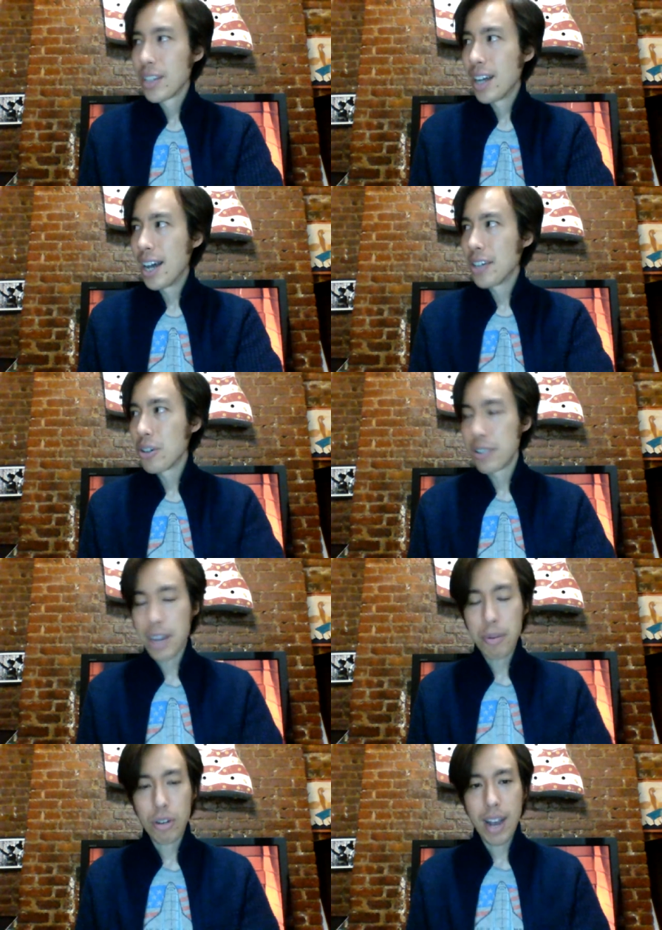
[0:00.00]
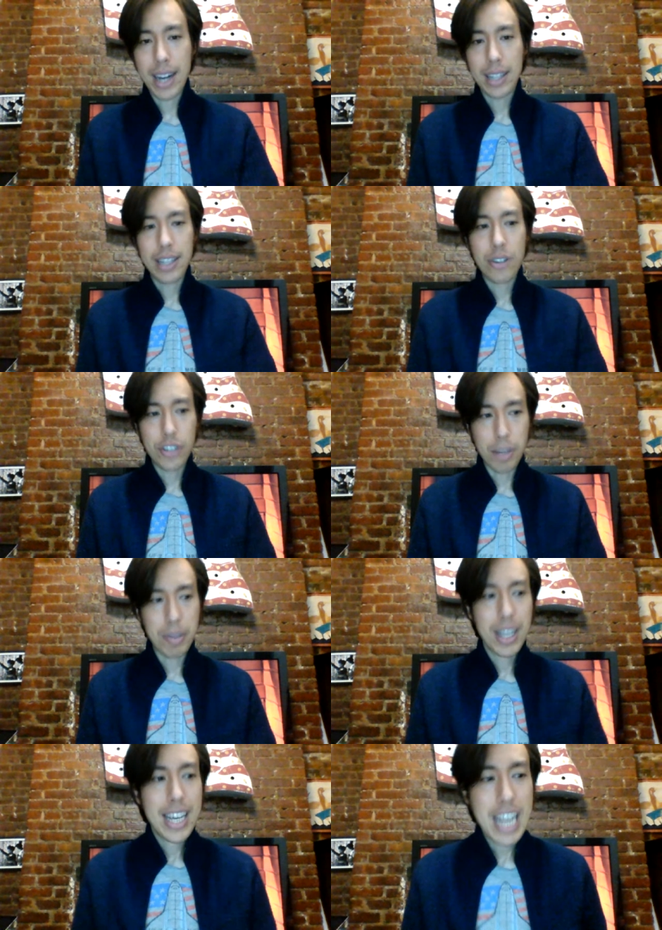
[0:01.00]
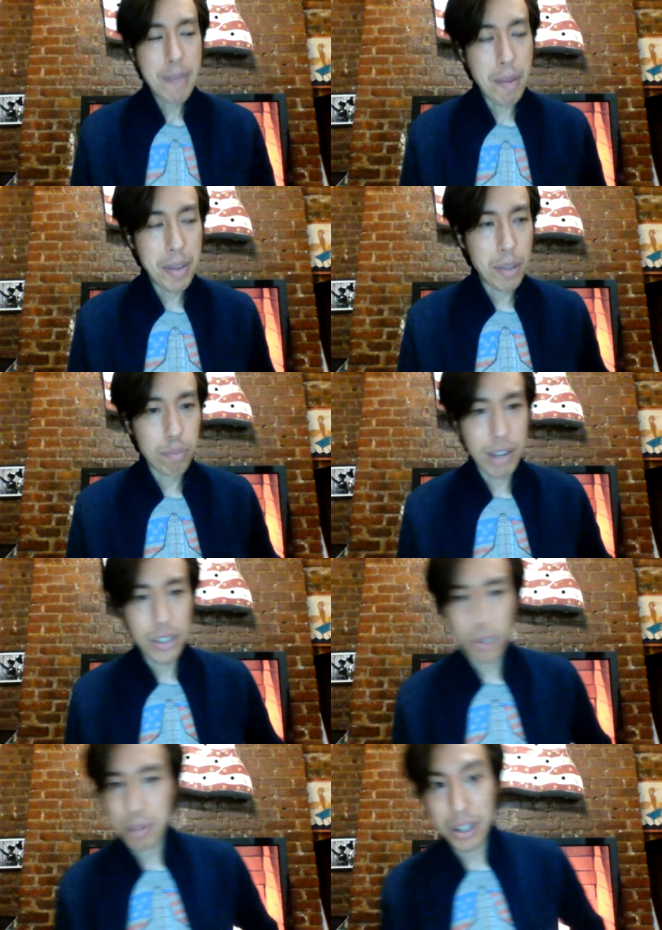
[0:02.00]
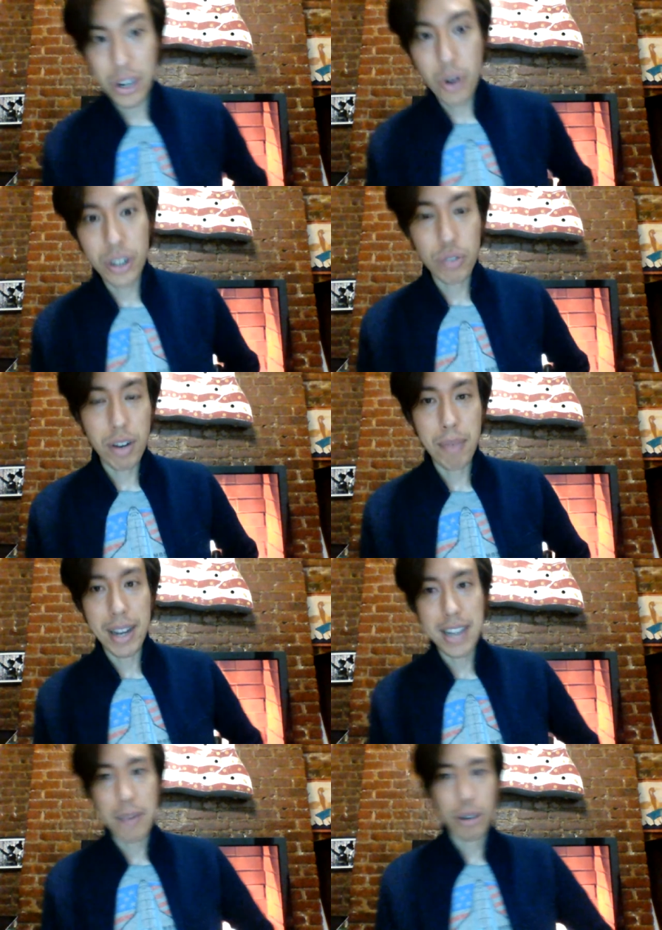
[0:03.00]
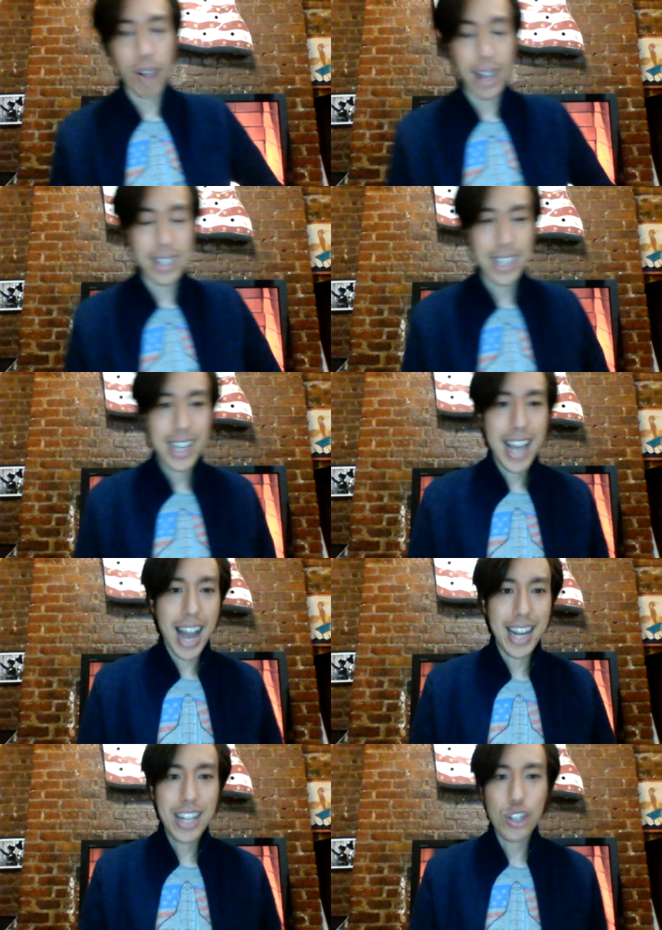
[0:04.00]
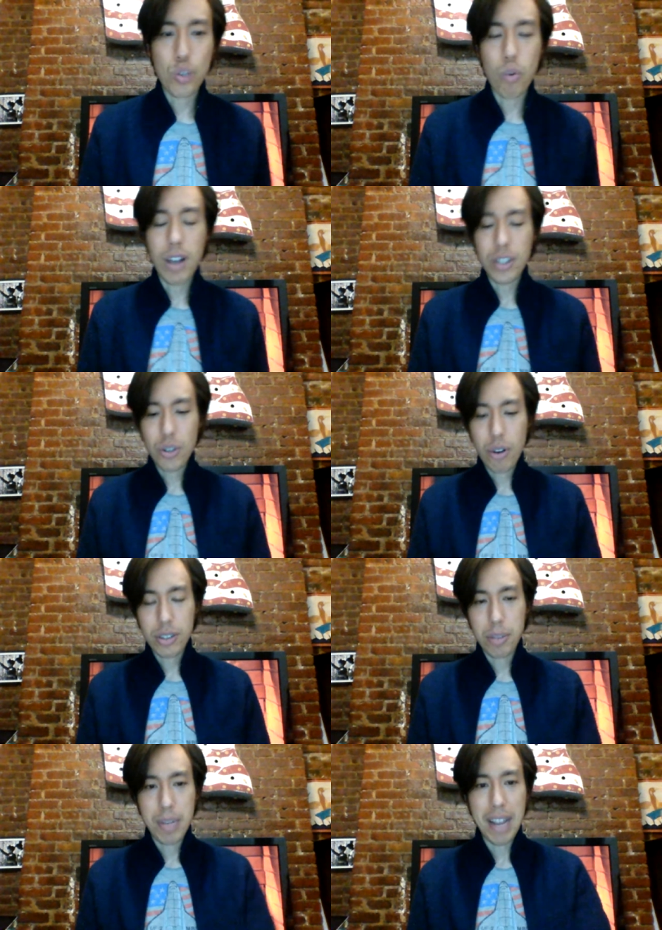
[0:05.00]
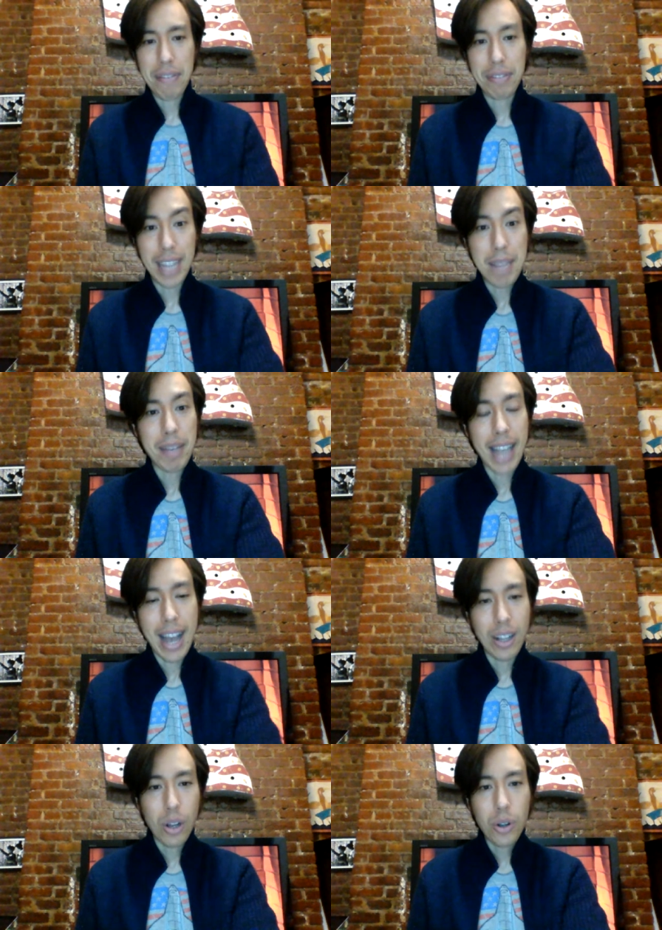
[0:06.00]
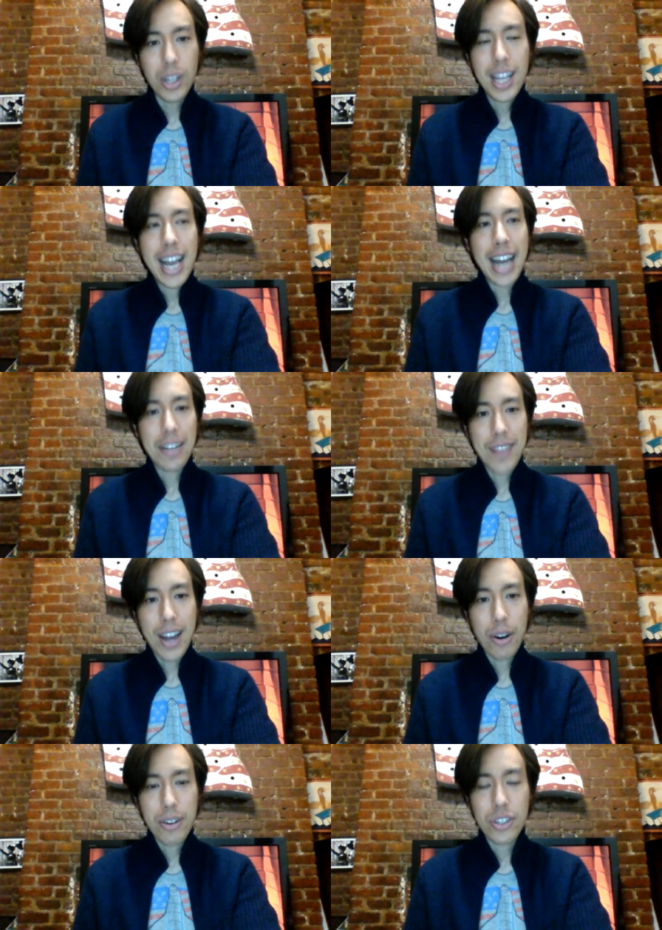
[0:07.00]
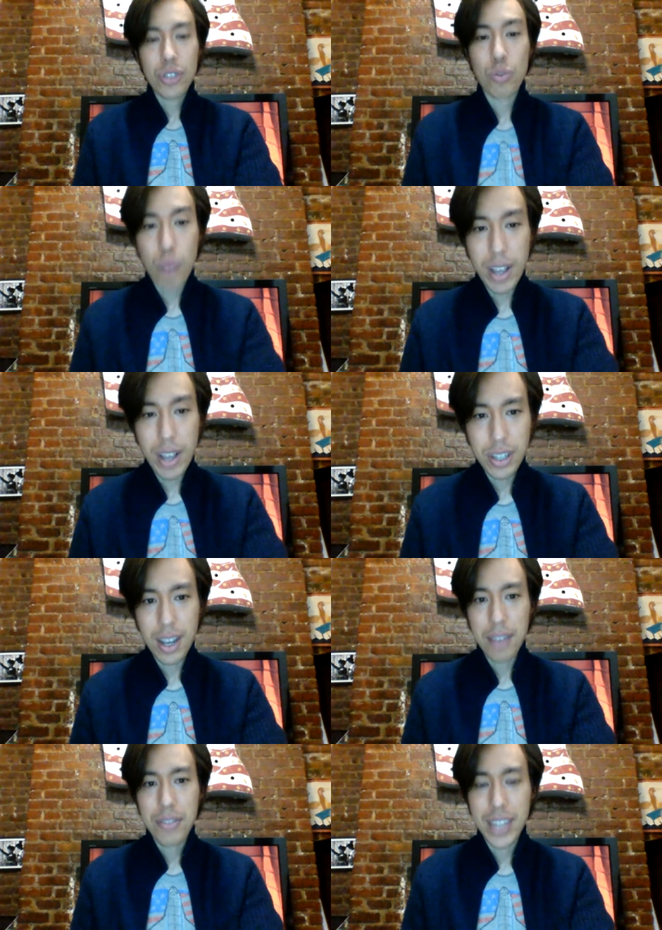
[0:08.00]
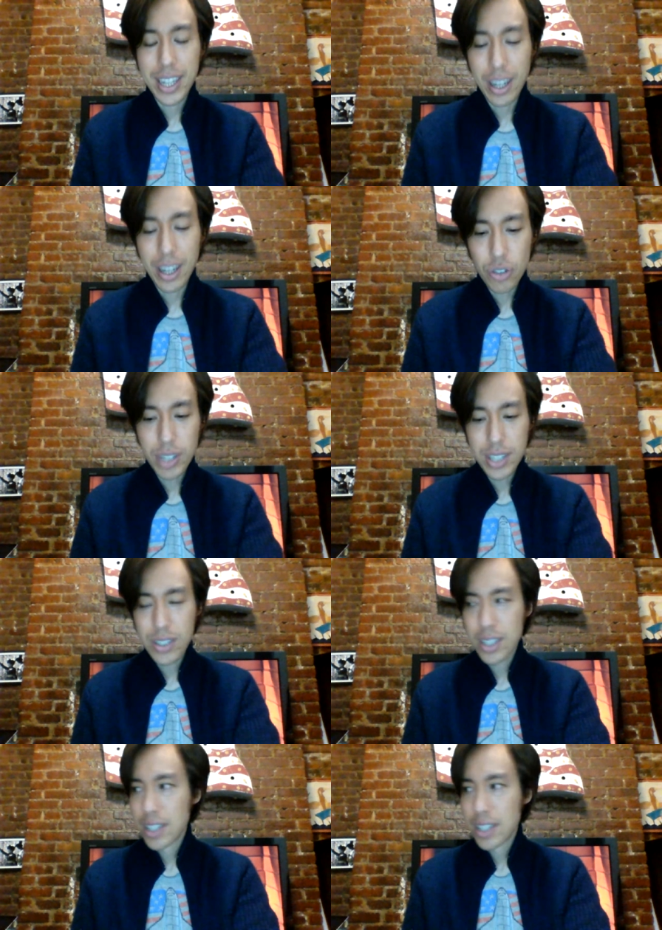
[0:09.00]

under Democratic leadership. He may be the president, but New York's run by Democrats, and he just wants New York to be a flaming hellhole. And if that hurts the rest of the country's